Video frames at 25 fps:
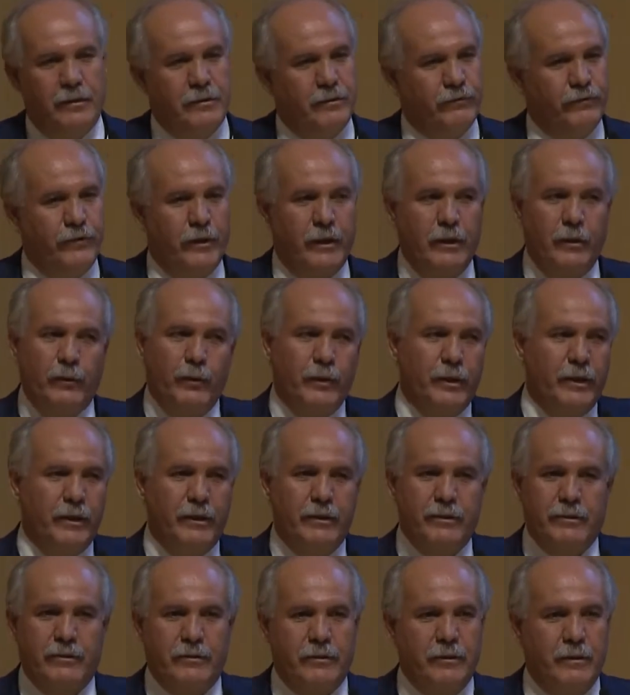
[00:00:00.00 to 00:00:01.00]
the following
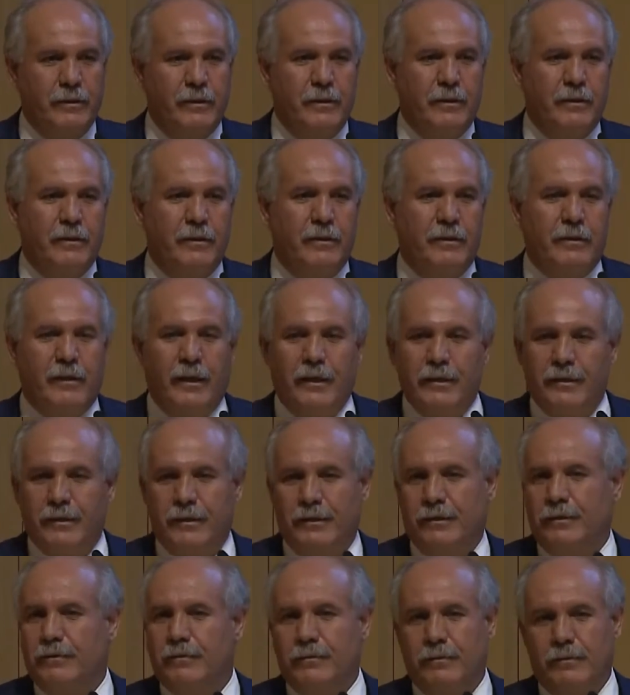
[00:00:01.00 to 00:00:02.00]
year
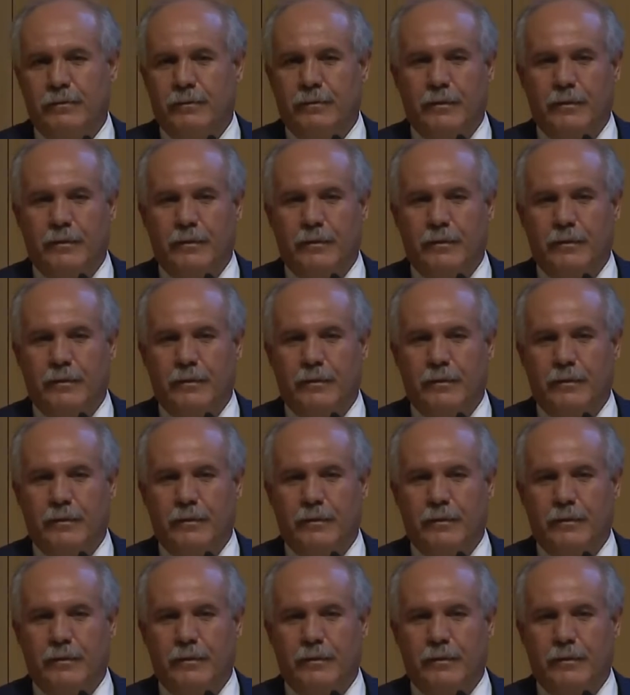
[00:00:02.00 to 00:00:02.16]
London,